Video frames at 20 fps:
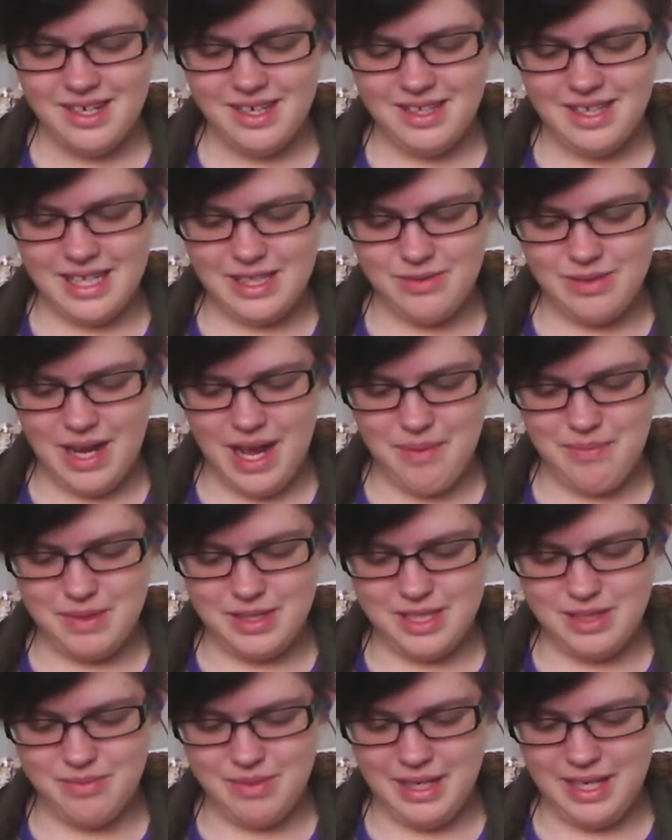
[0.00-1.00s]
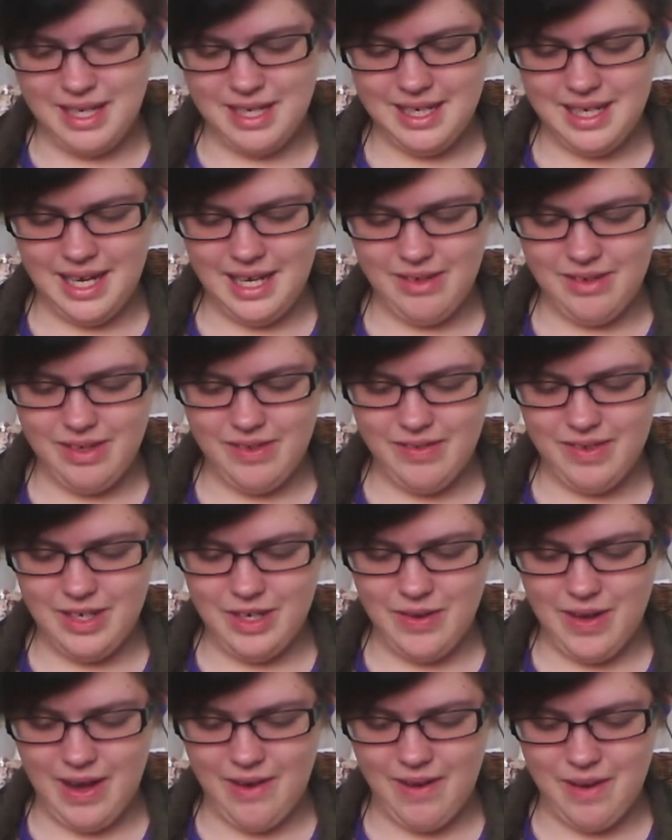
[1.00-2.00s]
That's what happened to me. I don't even
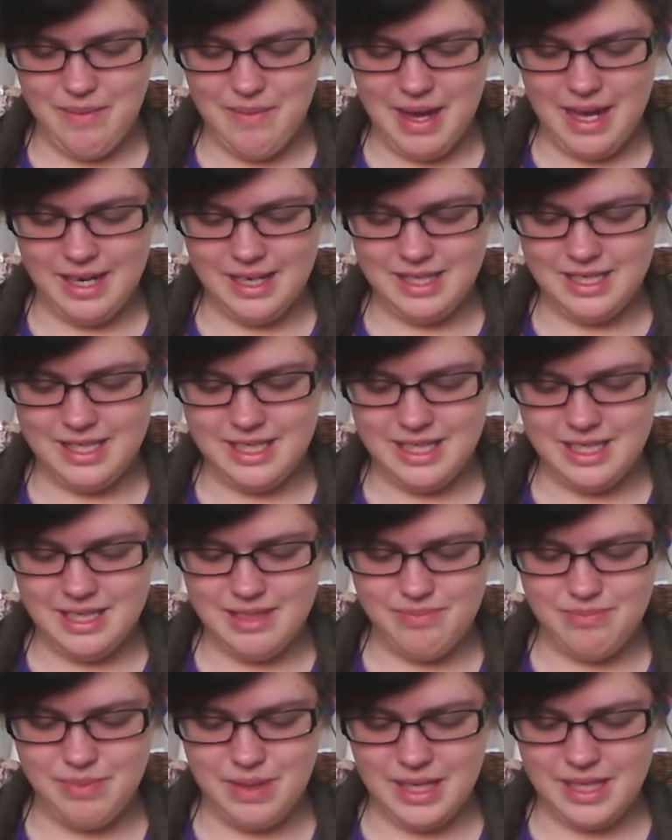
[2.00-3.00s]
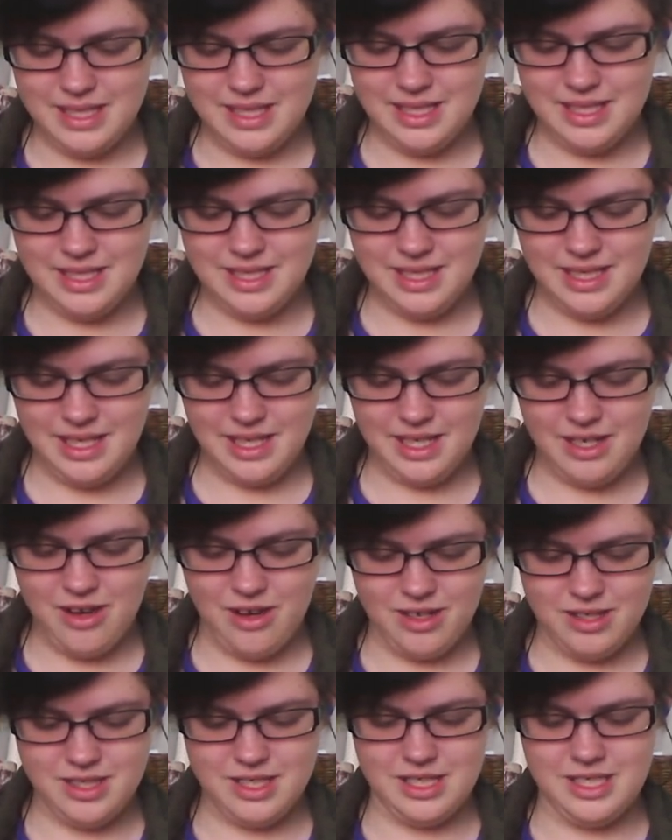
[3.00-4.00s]
know how I managed it, but it
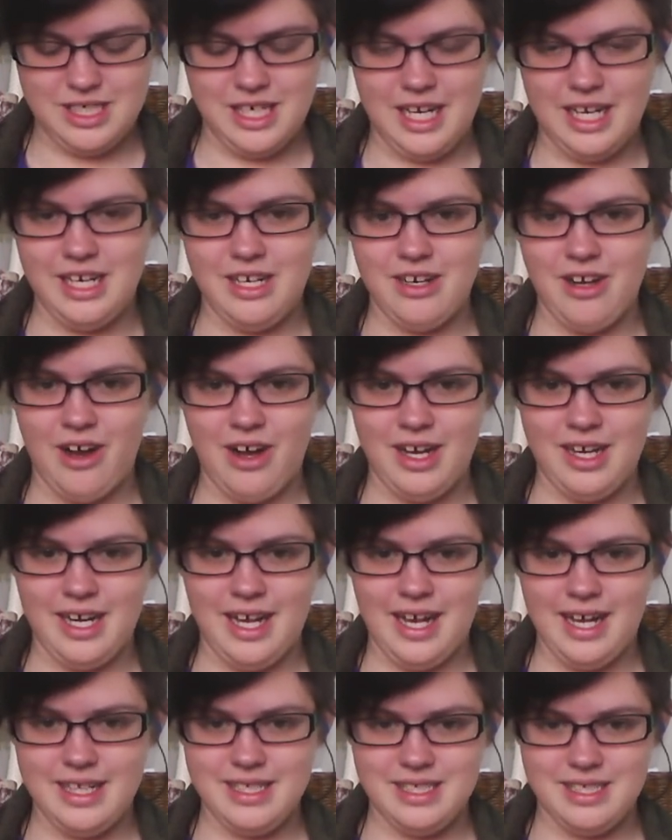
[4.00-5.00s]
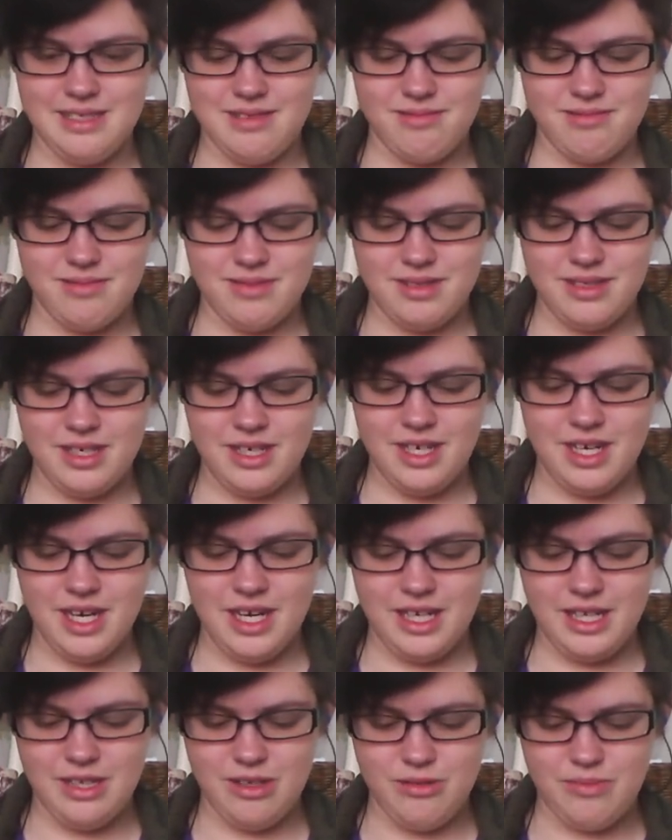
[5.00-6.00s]
caused a giant knot and I had to cut
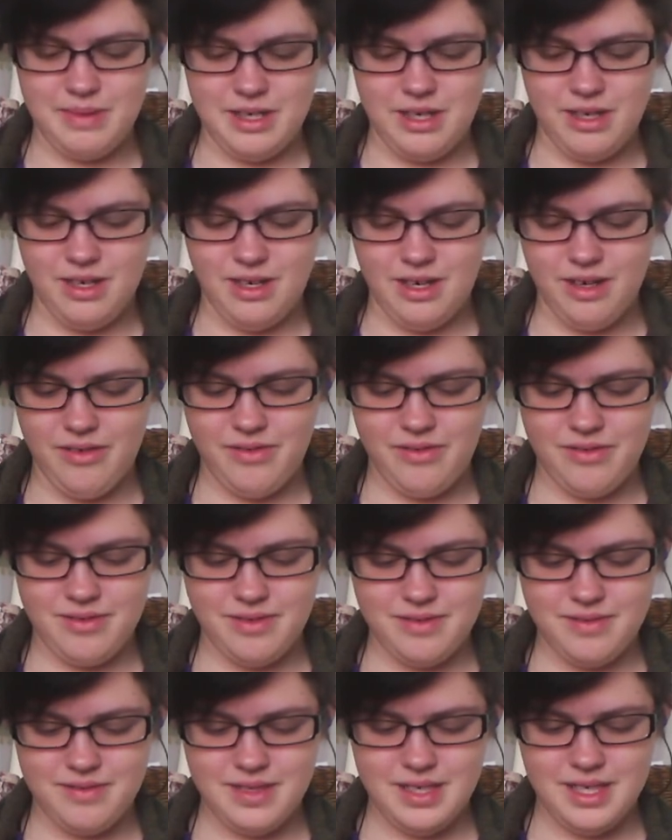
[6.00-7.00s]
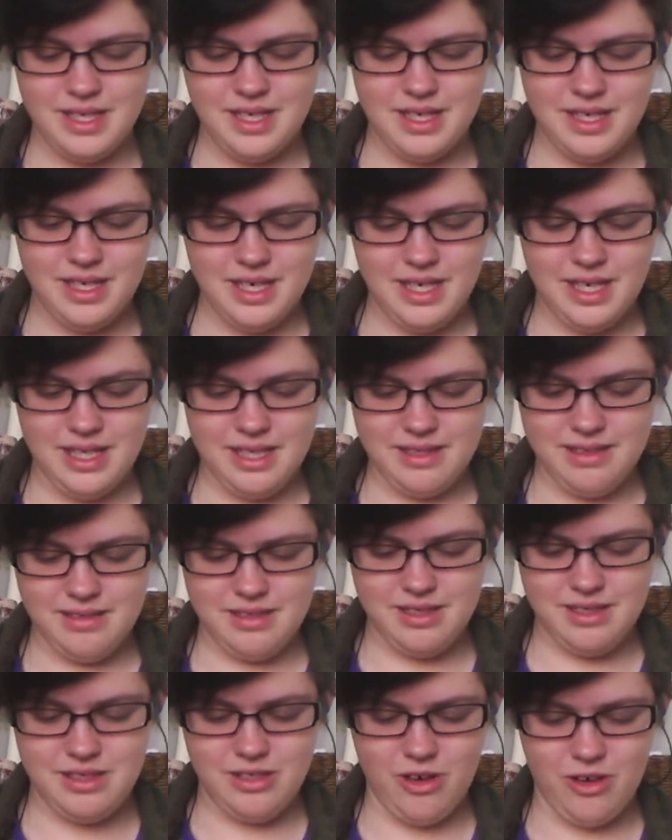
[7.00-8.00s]
a little bit off and
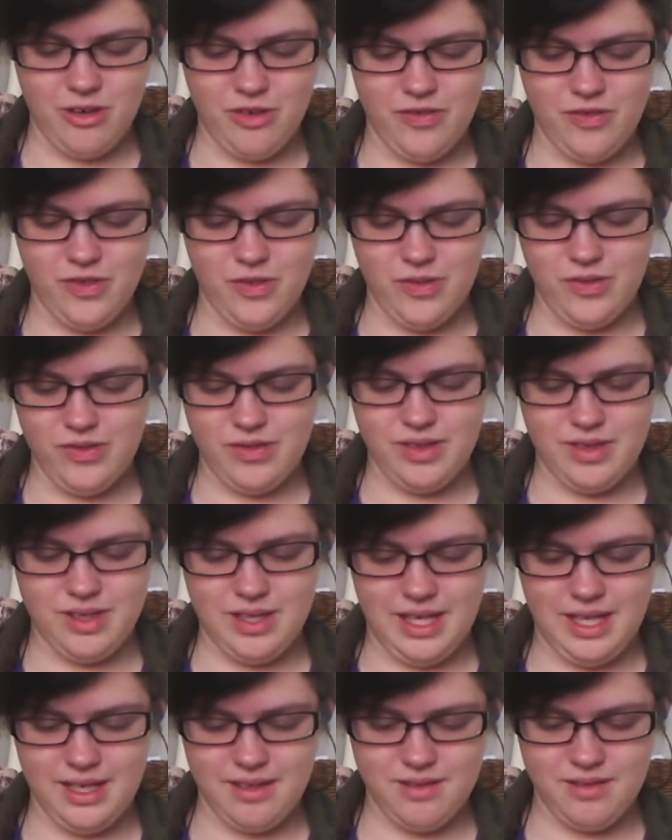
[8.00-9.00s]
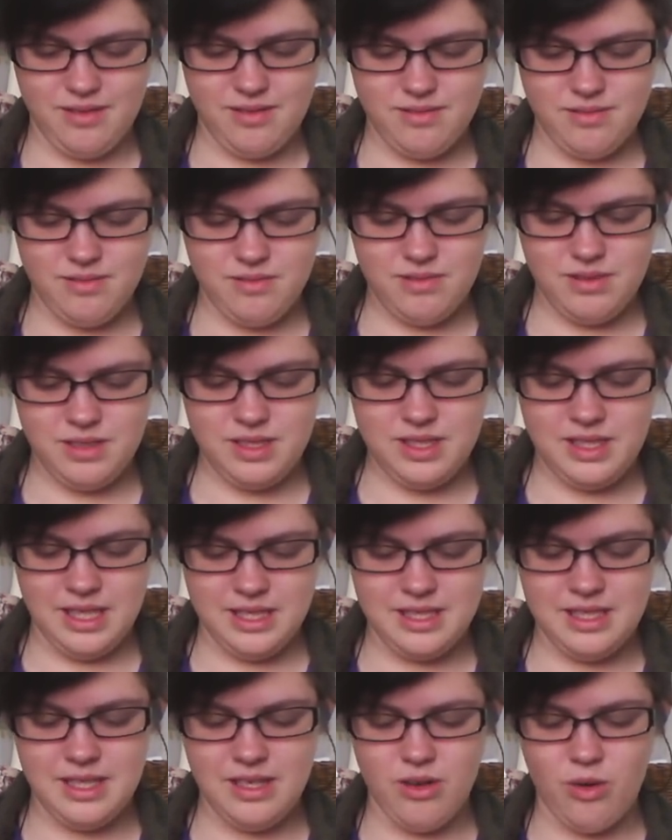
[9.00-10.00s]
start over with like
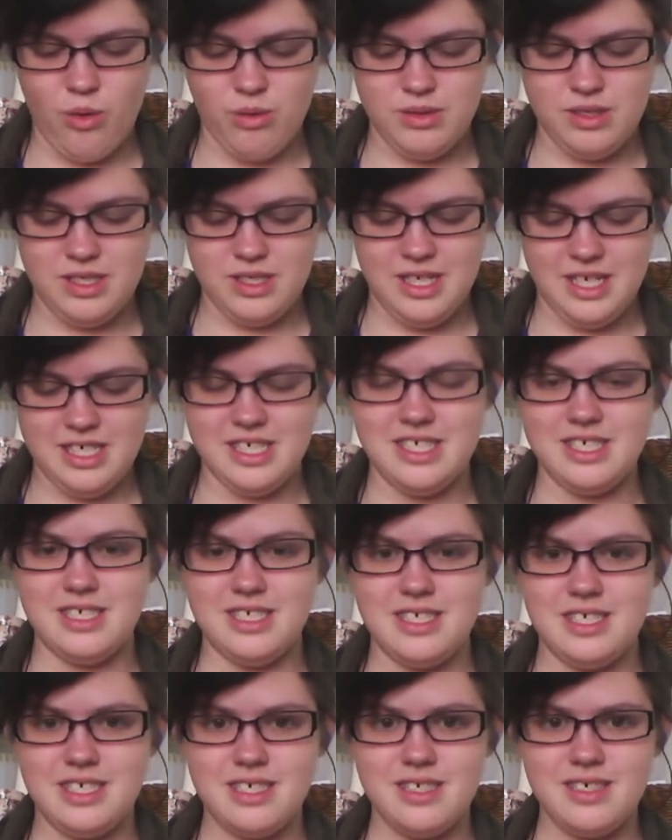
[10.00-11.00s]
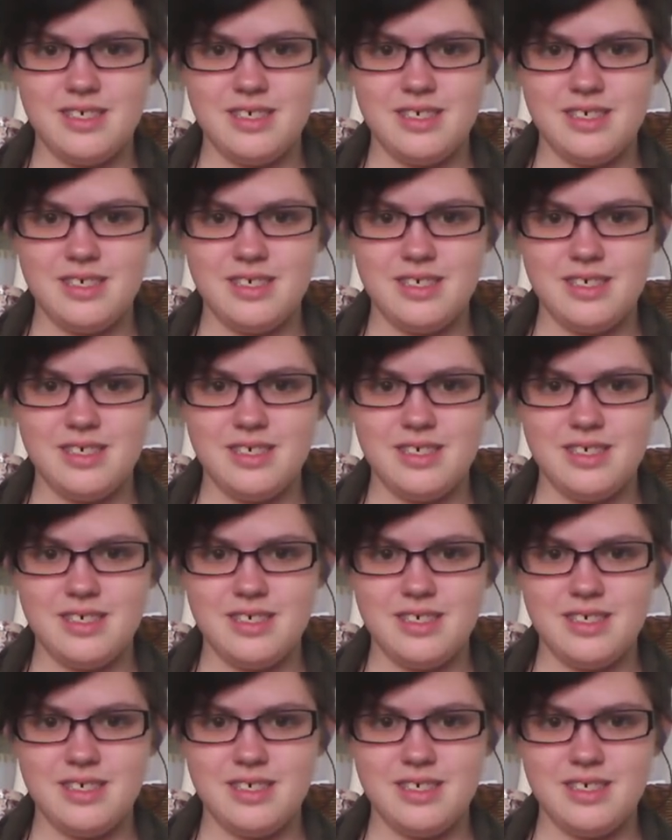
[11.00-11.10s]
6 whole stitches.